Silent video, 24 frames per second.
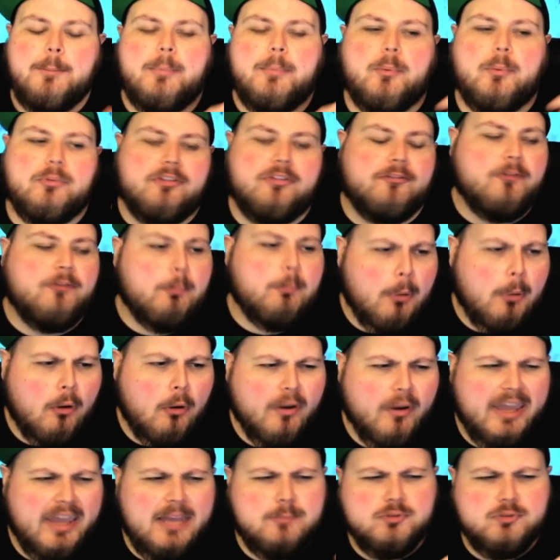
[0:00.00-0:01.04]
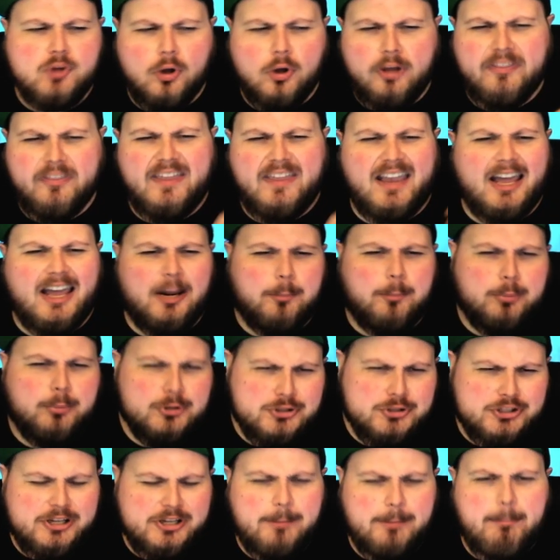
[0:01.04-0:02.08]
But with the football games on, they kind of
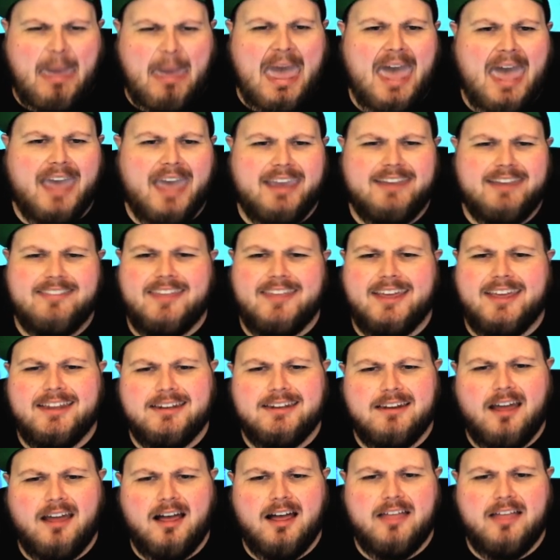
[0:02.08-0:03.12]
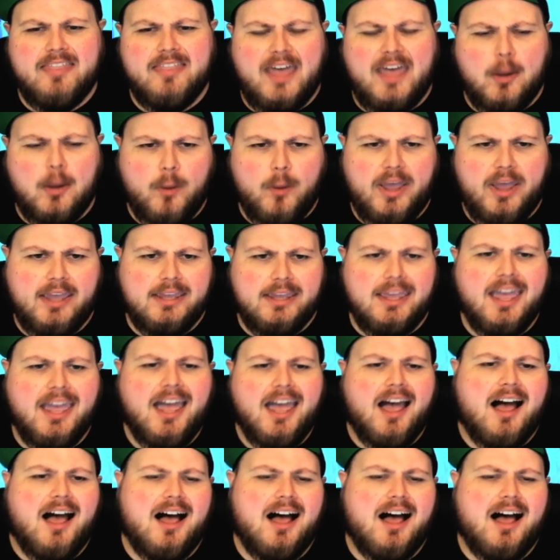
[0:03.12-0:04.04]
pushing it back, and then that way